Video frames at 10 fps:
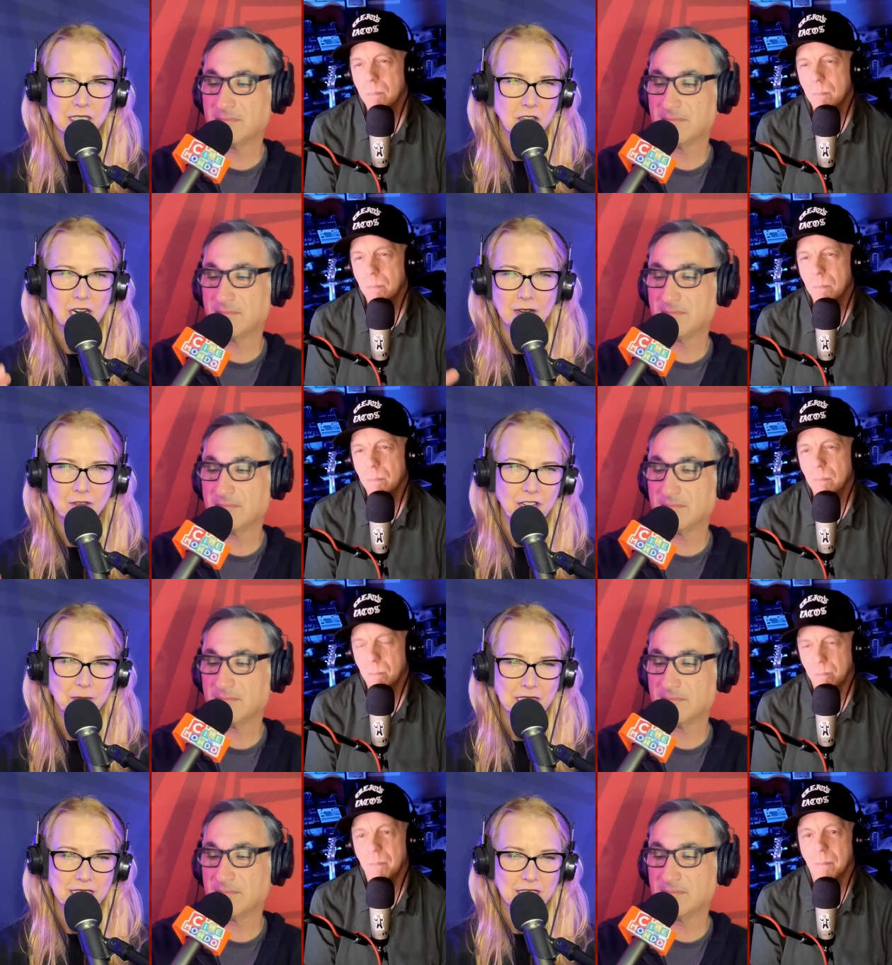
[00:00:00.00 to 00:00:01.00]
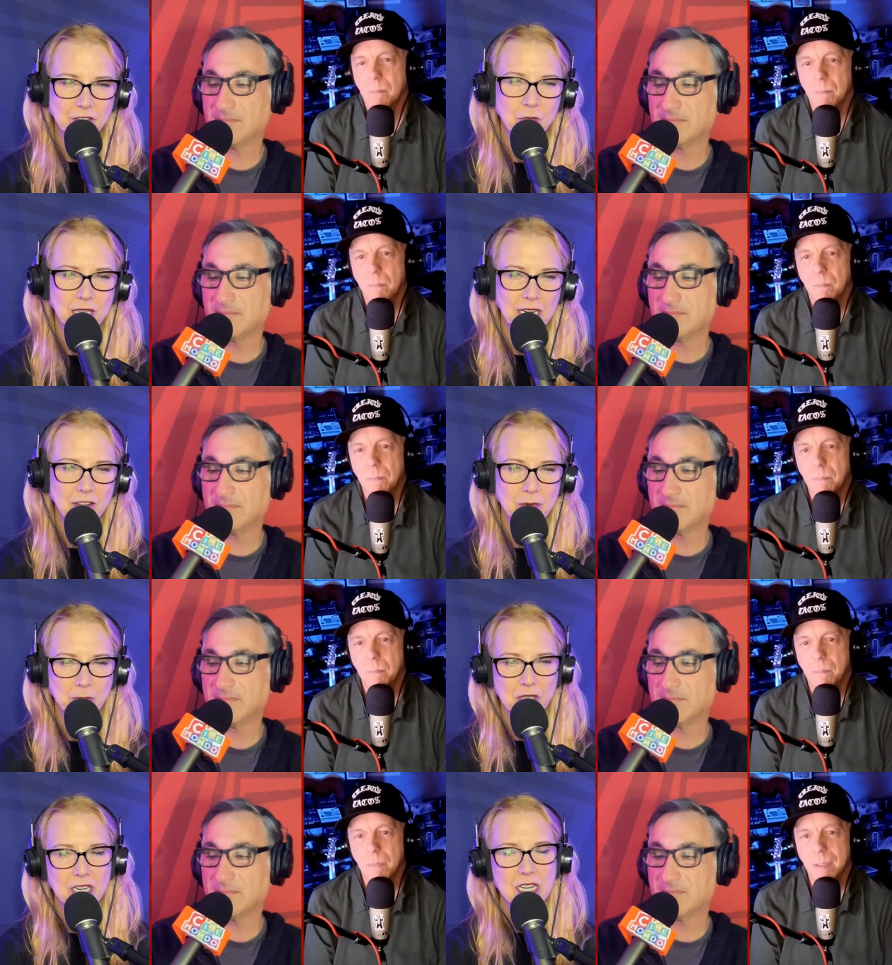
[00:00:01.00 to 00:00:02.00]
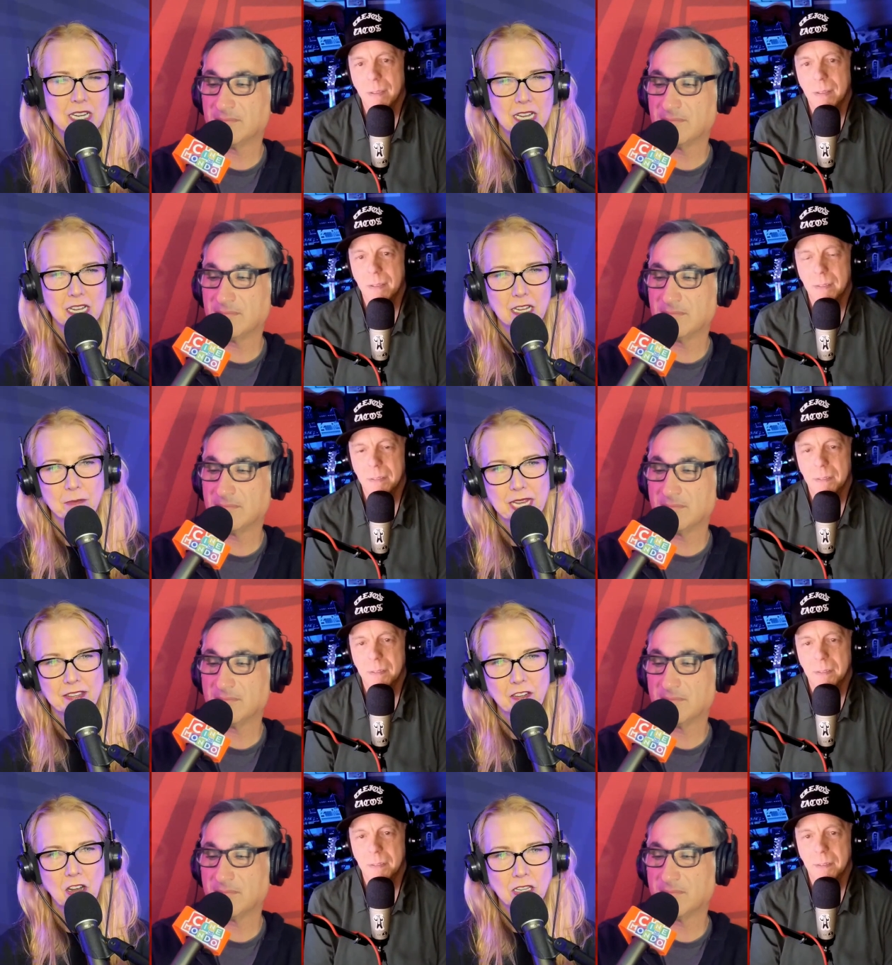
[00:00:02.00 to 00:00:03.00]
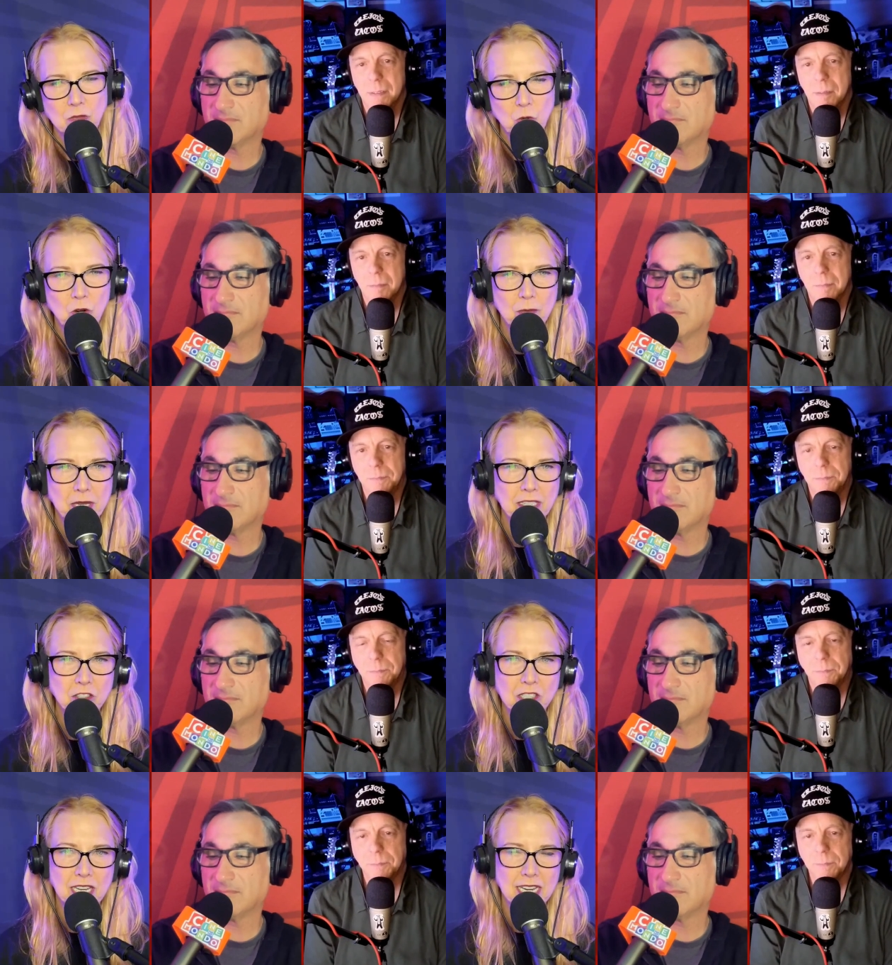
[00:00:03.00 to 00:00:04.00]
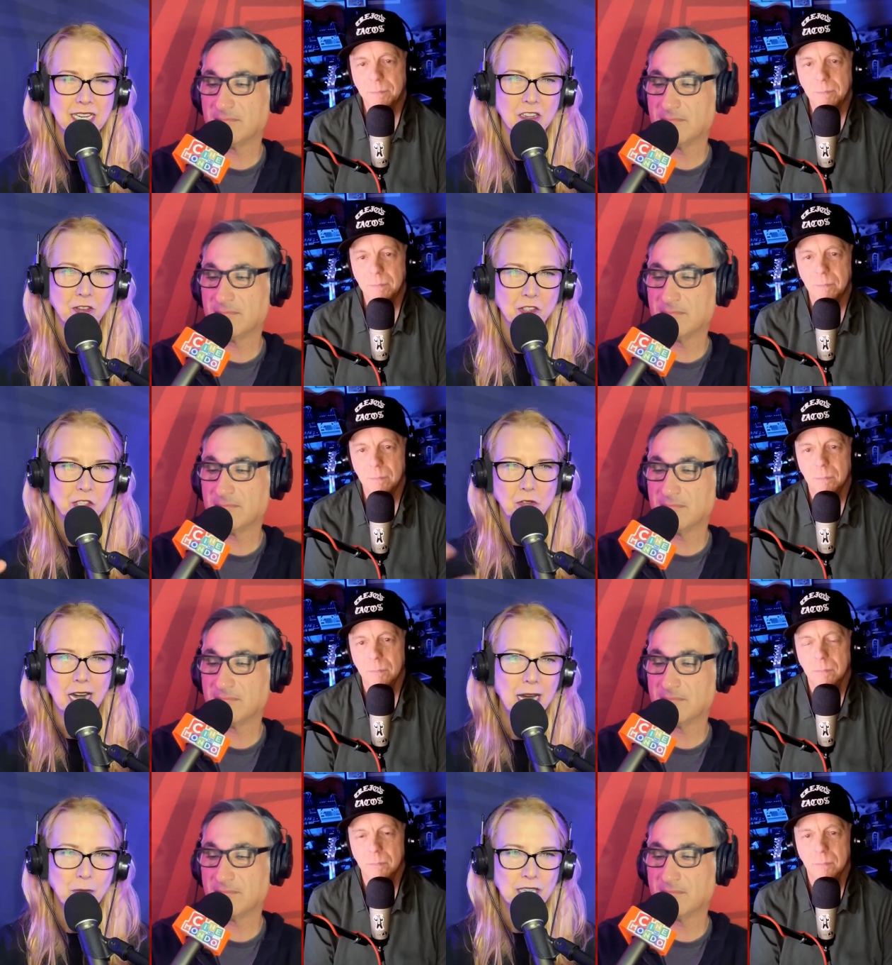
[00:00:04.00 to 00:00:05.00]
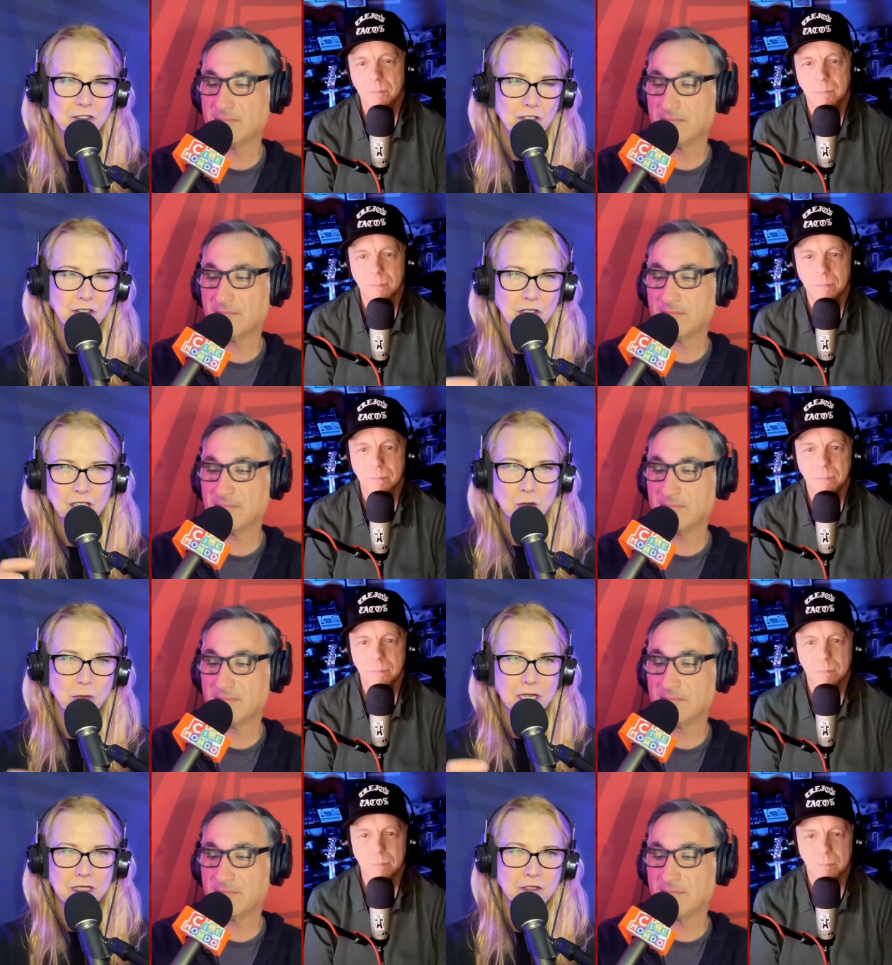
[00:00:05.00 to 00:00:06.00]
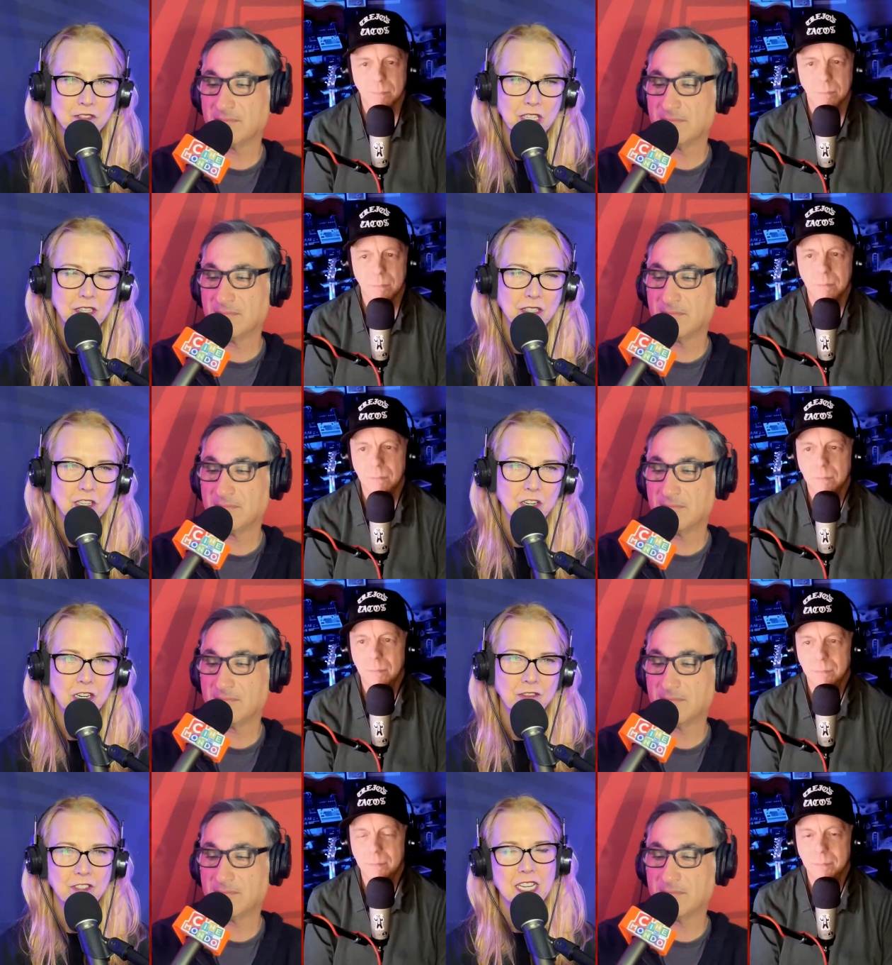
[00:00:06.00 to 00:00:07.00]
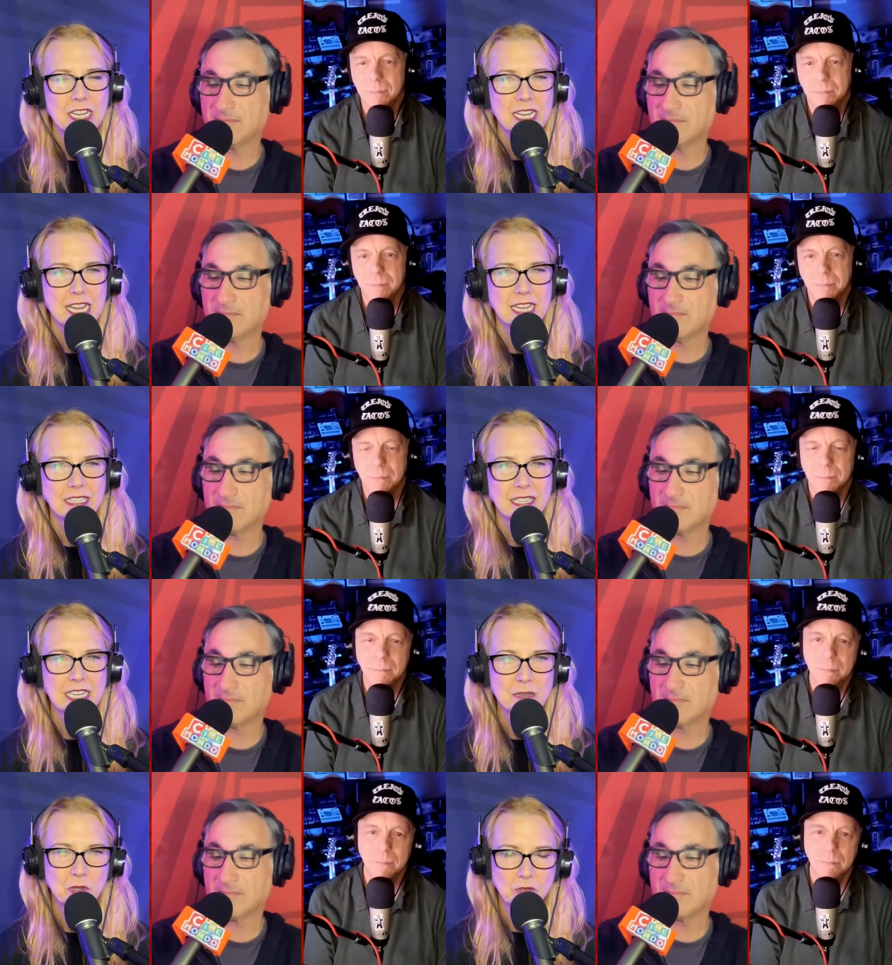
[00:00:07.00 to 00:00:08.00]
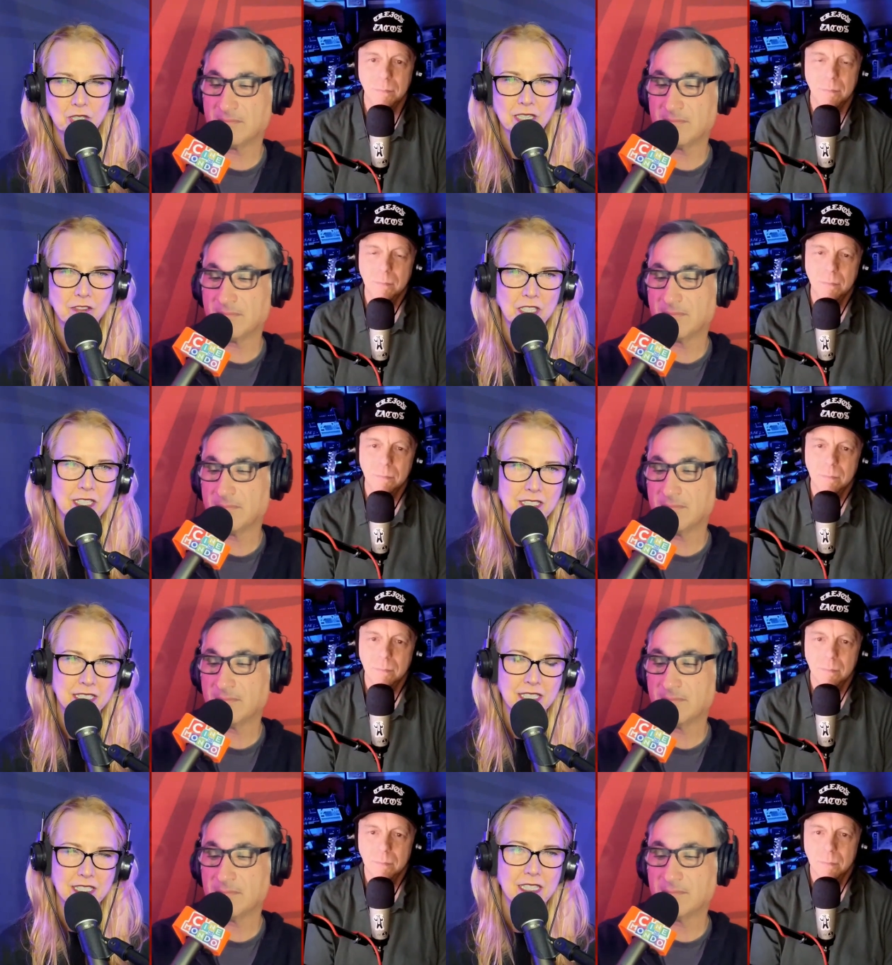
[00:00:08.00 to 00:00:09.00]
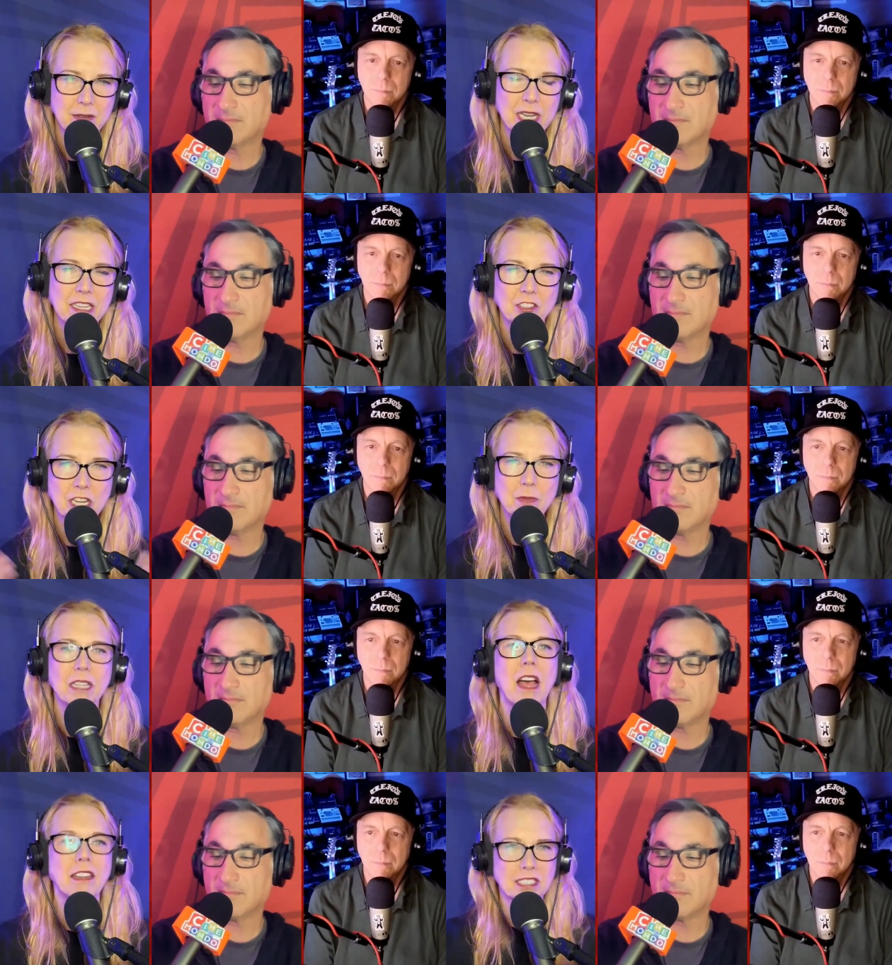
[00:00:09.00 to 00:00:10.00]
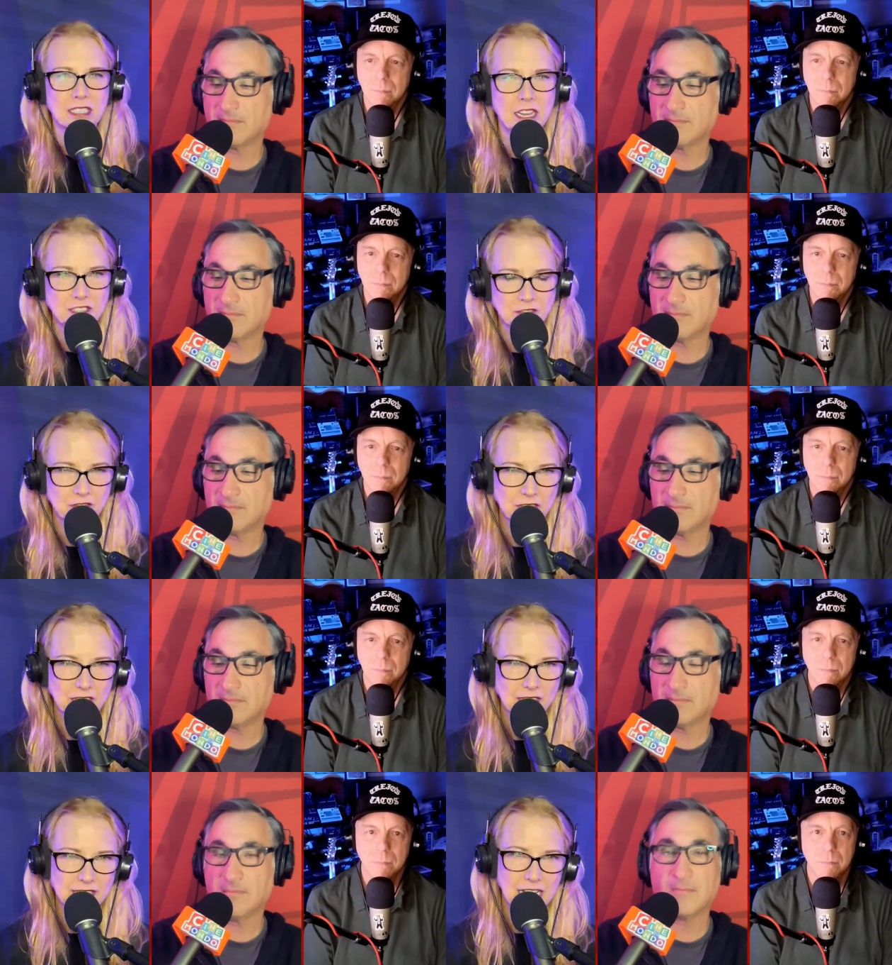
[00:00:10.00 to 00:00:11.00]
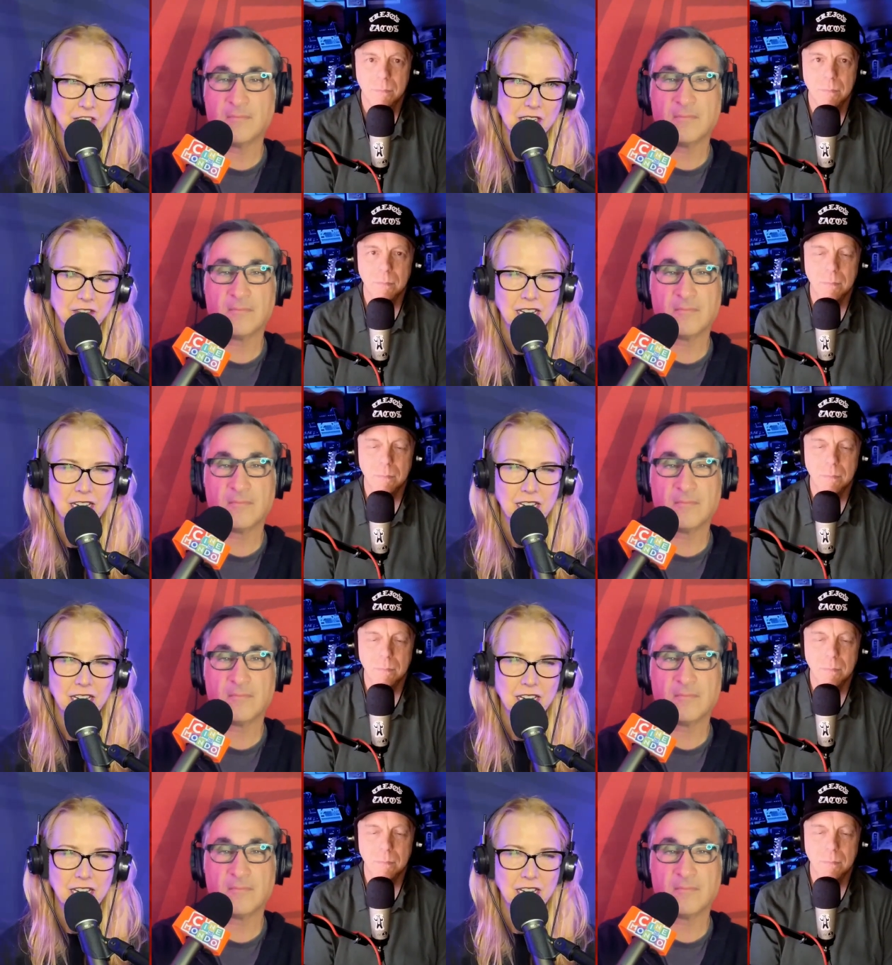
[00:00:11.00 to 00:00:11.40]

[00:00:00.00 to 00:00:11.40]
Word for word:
Speaker 1: crime families from what I remember, um, and they're all at war. But it looks like you know they're scrabbling for their little bit of you know turf and they keep it really realistic. And I mean, there's going to be lots and lots of exaggerated